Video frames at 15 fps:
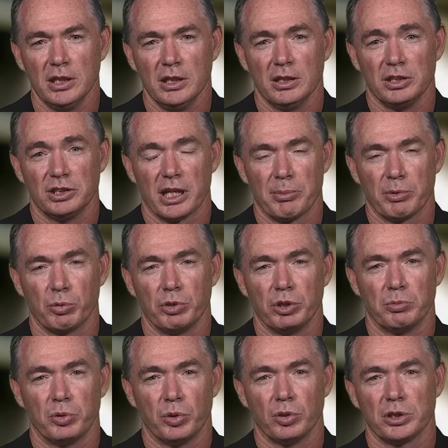he's able to win the
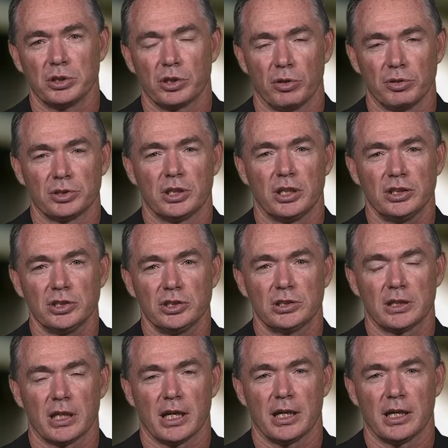ball in contest,
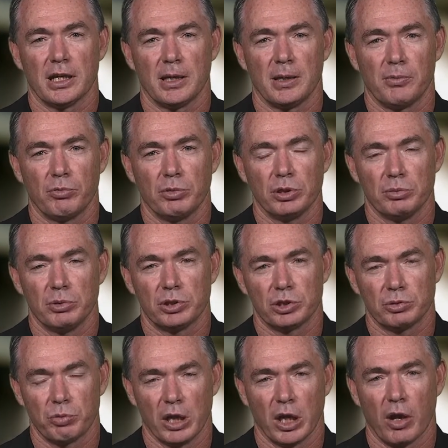uh, we, which
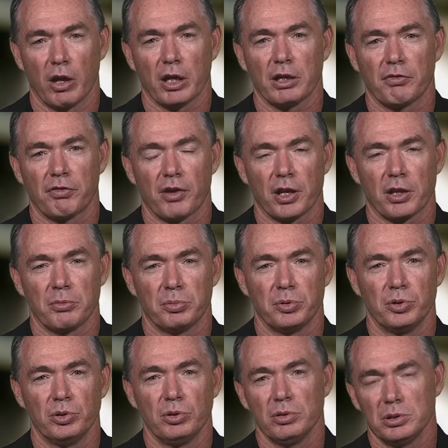we like in front of the
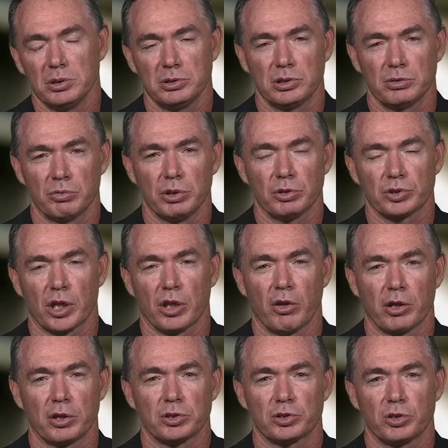ball. we also
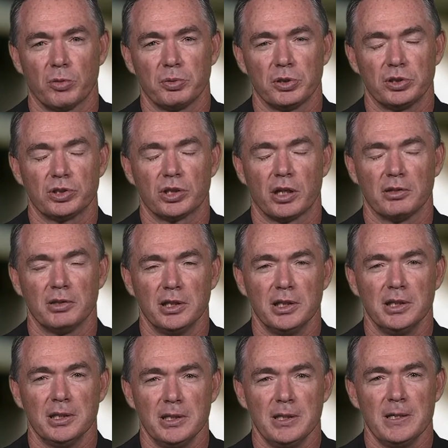like it at stoppage. So
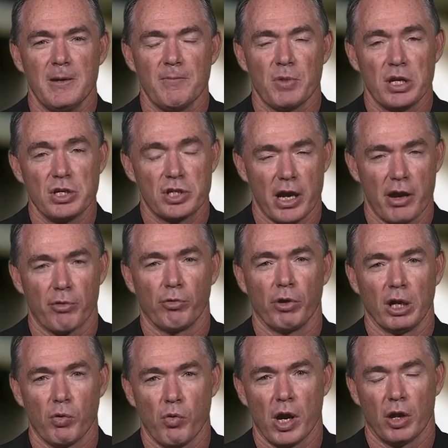he's going
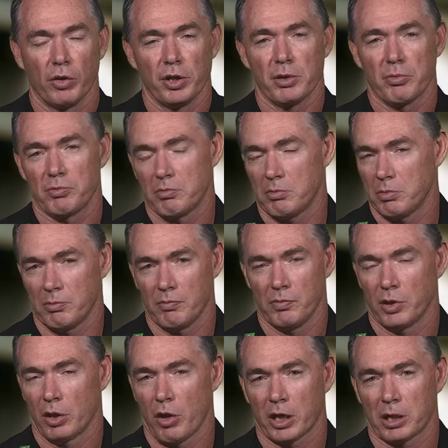really well. That
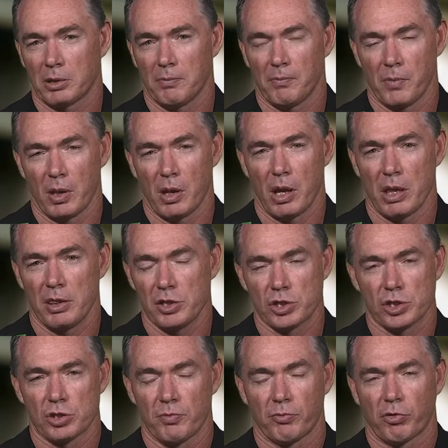like this
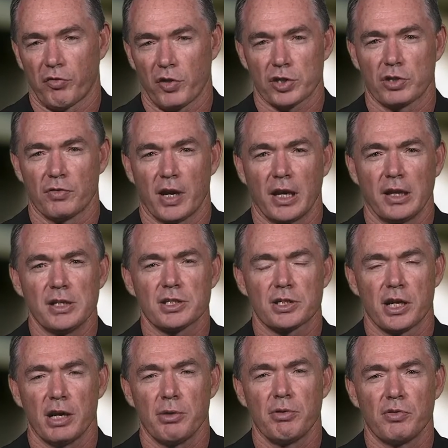is a reflection of our list
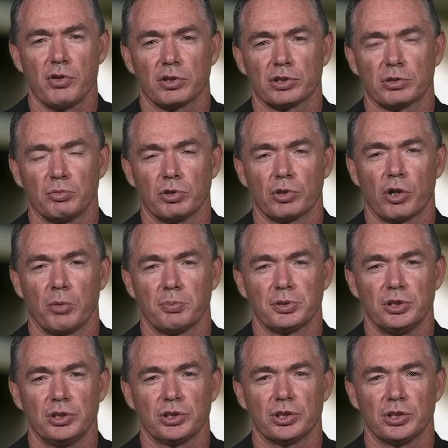now. We've got some real
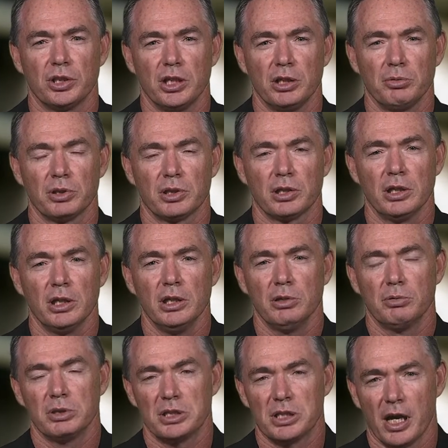competition there with
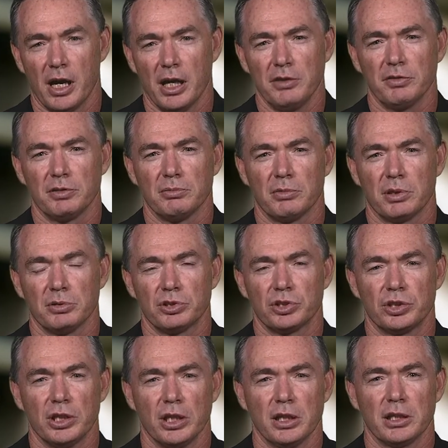with Dave and, and
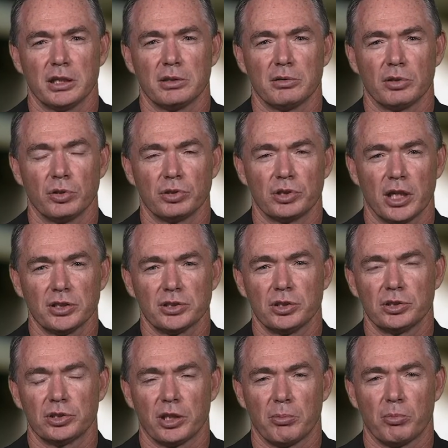Steely and Luke Dunstan,
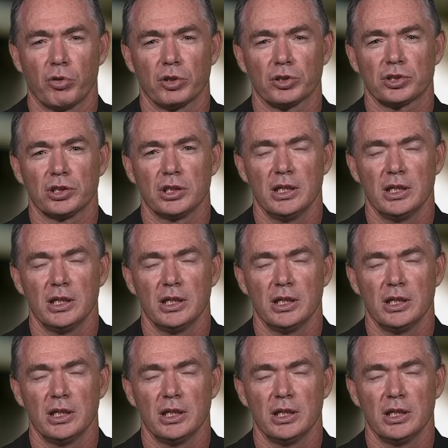Seb Ross,